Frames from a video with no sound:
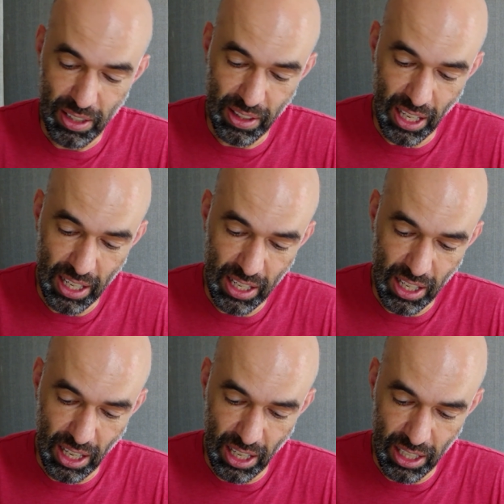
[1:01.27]

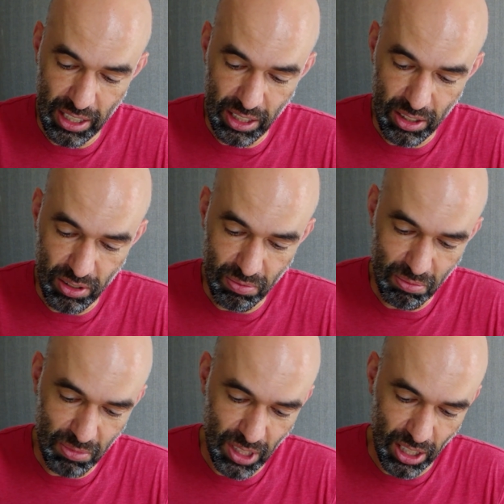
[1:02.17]
Then I
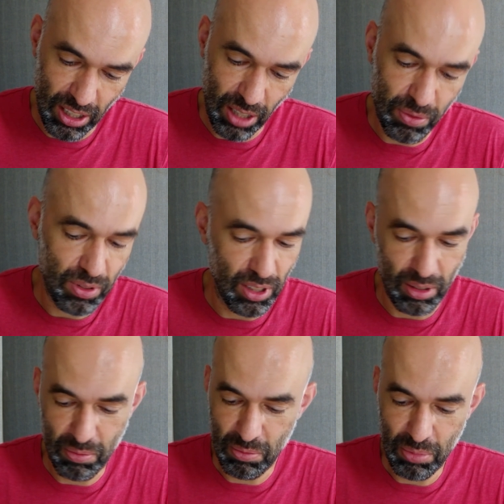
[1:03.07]
have
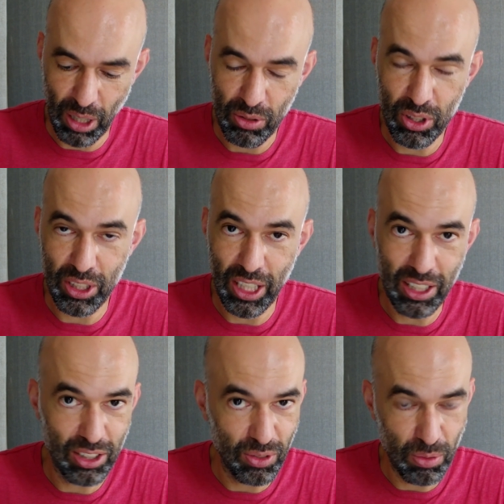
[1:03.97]
the power
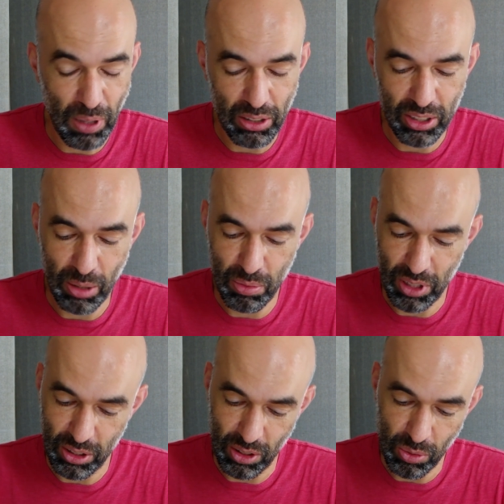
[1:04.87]
connected of the power adapter
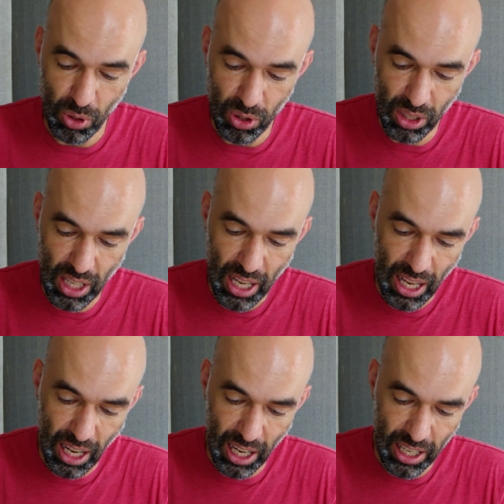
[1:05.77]
into the wall,
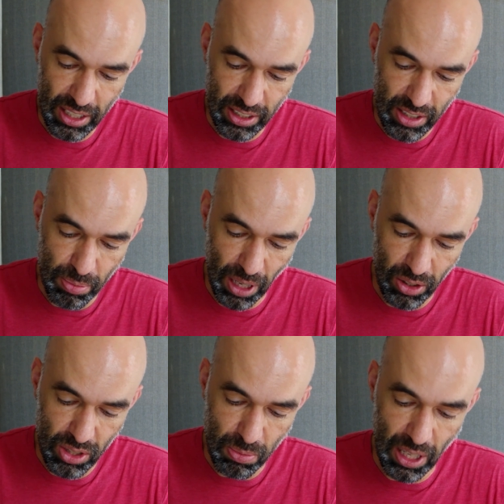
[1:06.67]
and there's a
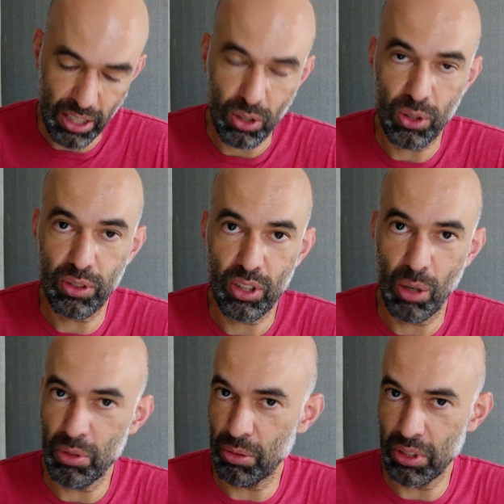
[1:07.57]
power supply also
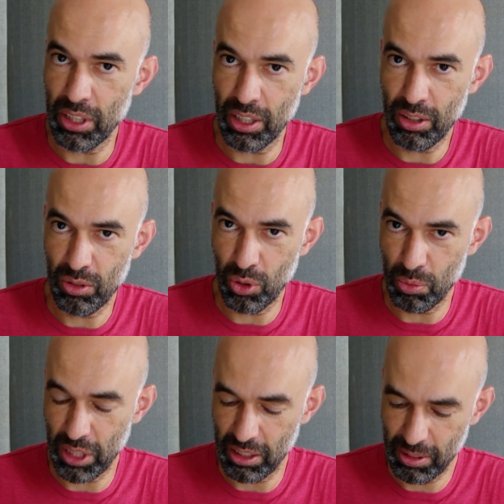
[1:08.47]
coming with a
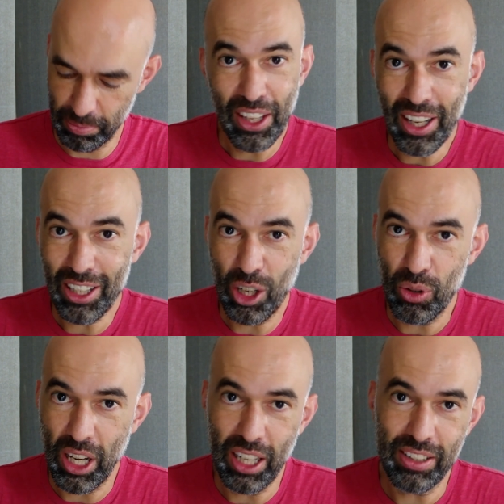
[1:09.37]
room kit. Then I go
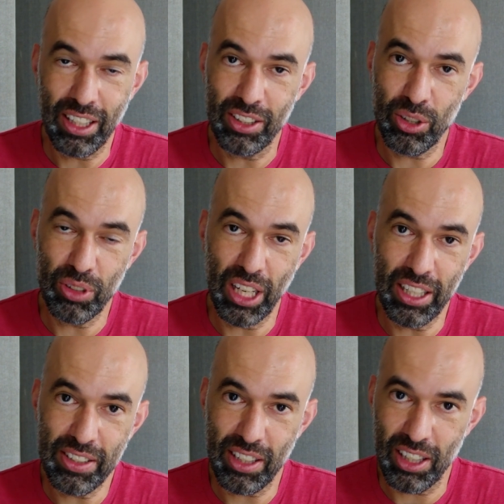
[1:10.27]
ahead and
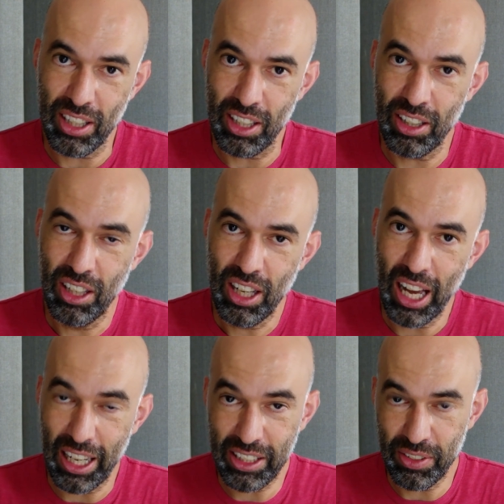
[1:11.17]
create an
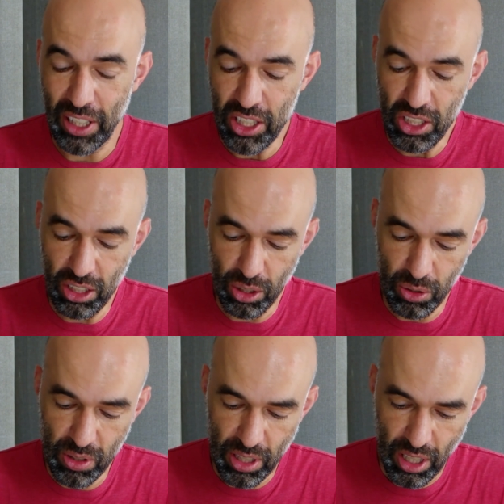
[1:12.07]
activation
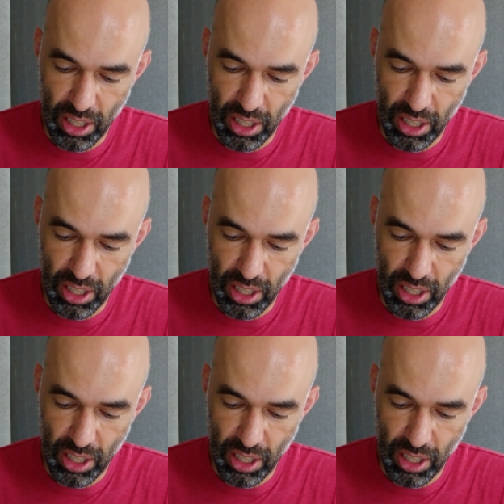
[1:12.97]
code.